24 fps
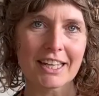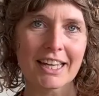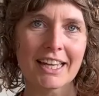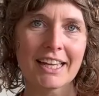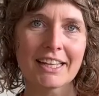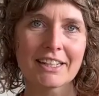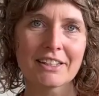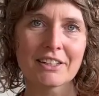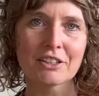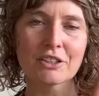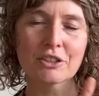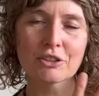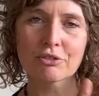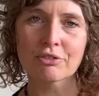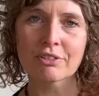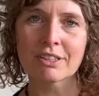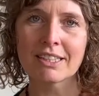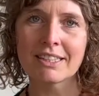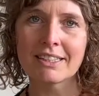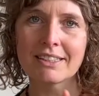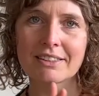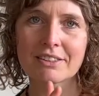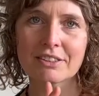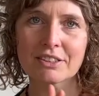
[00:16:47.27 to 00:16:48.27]
added
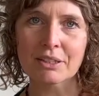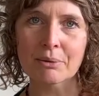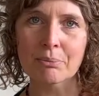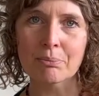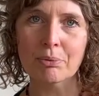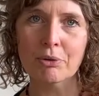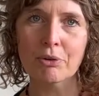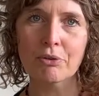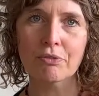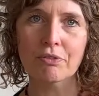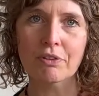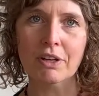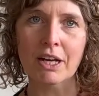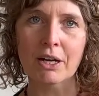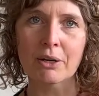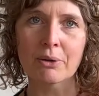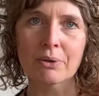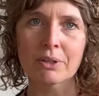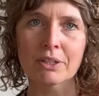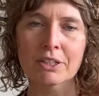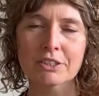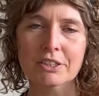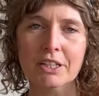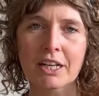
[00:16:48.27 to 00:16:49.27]
3 simple
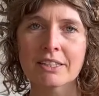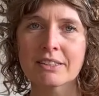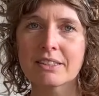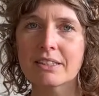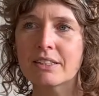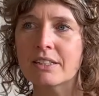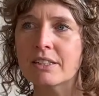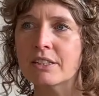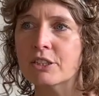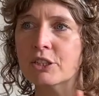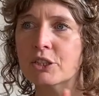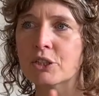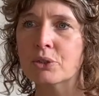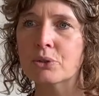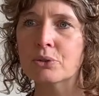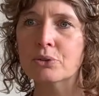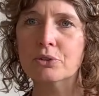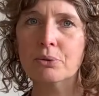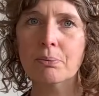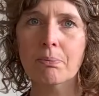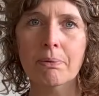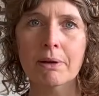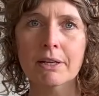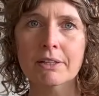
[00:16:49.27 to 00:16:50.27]
flowers. I didn't use
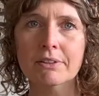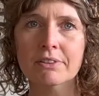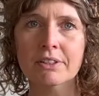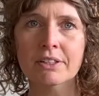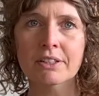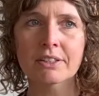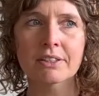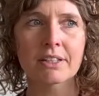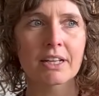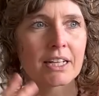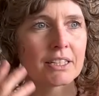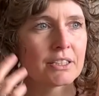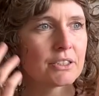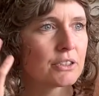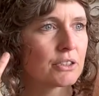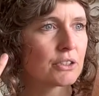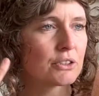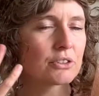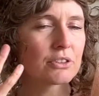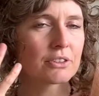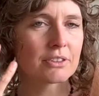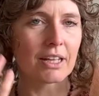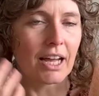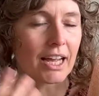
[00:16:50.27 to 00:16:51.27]
a pattern.
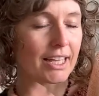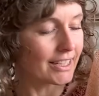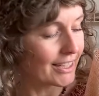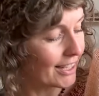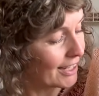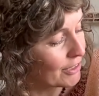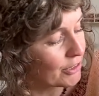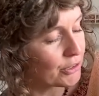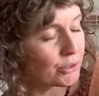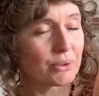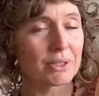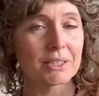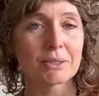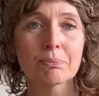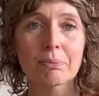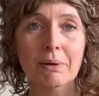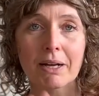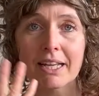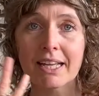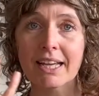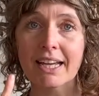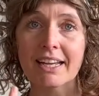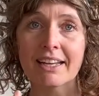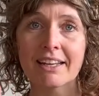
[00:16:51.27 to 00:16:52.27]
I can do it
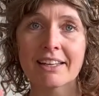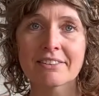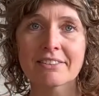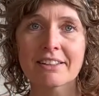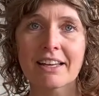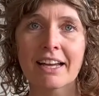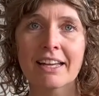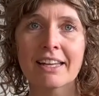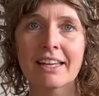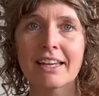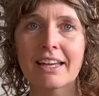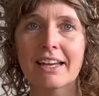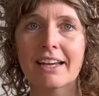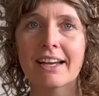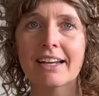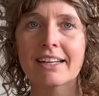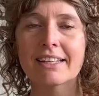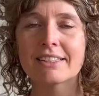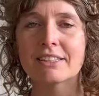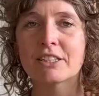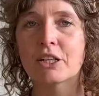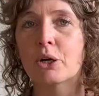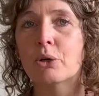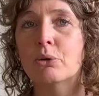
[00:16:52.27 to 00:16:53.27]
by head.
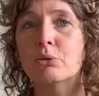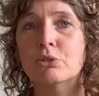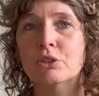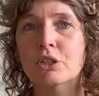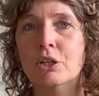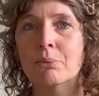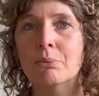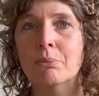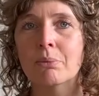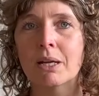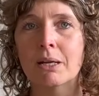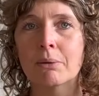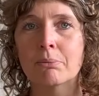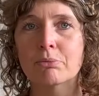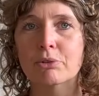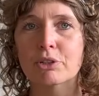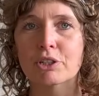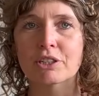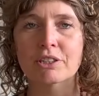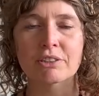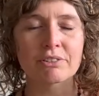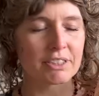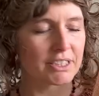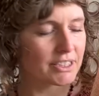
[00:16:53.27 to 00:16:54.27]
I know some
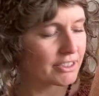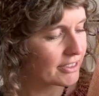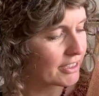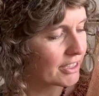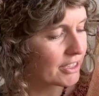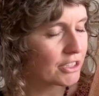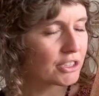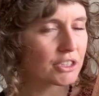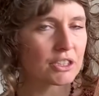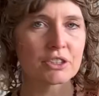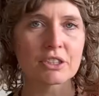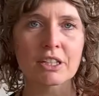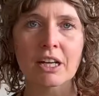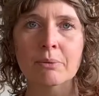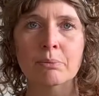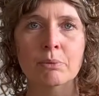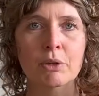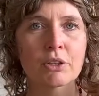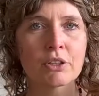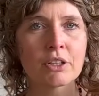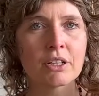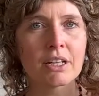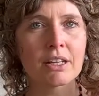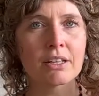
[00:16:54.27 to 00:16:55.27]
embroidery stitches. I'm
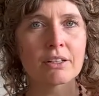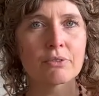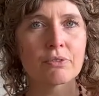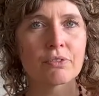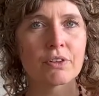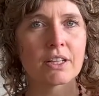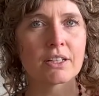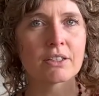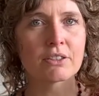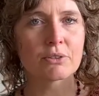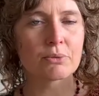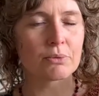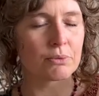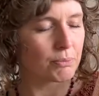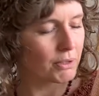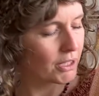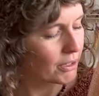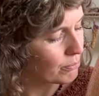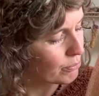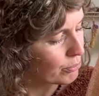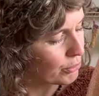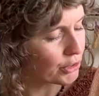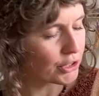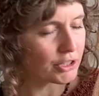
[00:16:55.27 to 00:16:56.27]
not an advanced
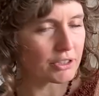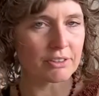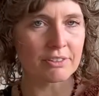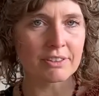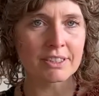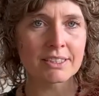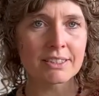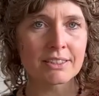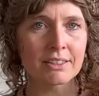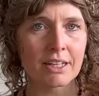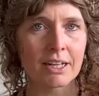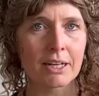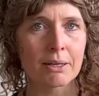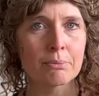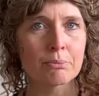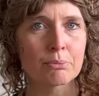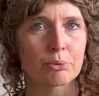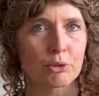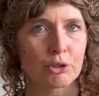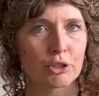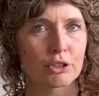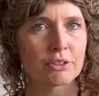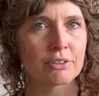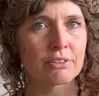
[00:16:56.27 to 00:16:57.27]

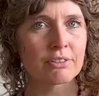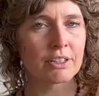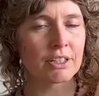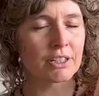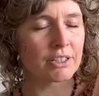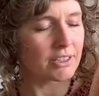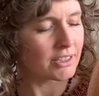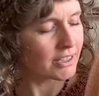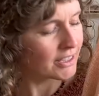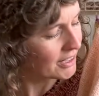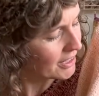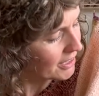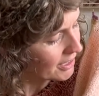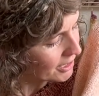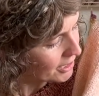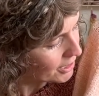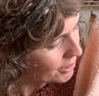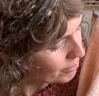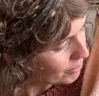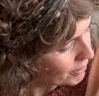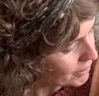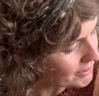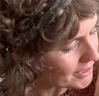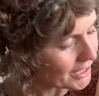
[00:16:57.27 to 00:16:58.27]
embroiderer,
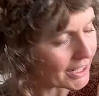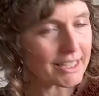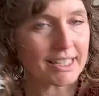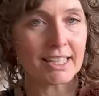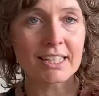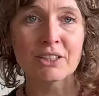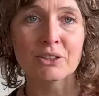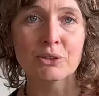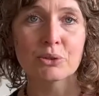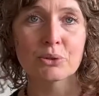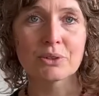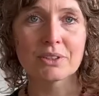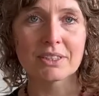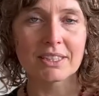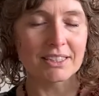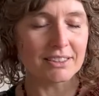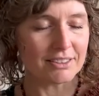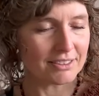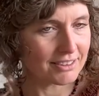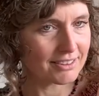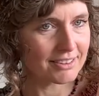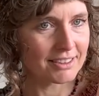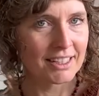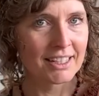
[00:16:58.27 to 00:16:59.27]
but I can do
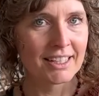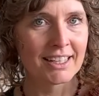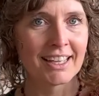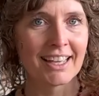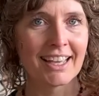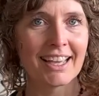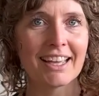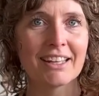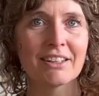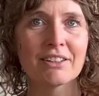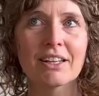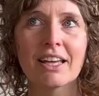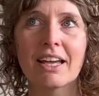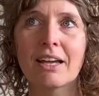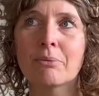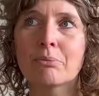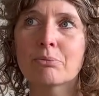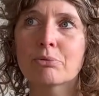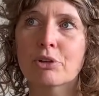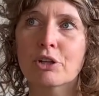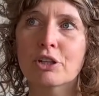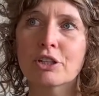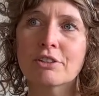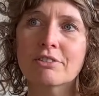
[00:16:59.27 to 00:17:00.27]
this. And
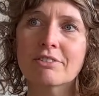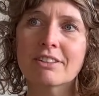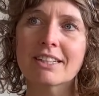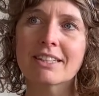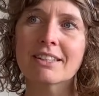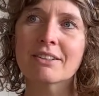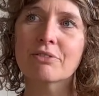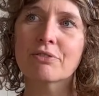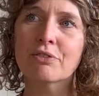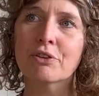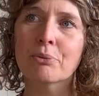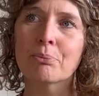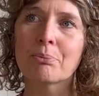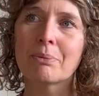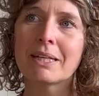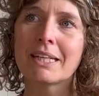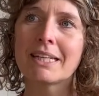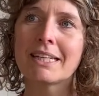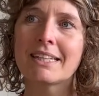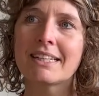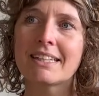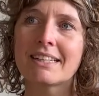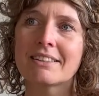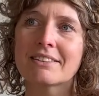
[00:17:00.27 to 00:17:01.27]
embroidering for
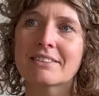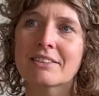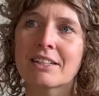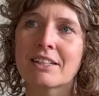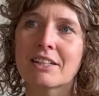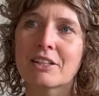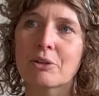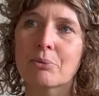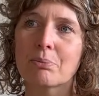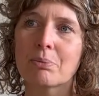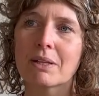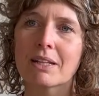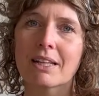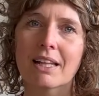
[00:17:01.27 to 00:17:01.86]
me is a little bit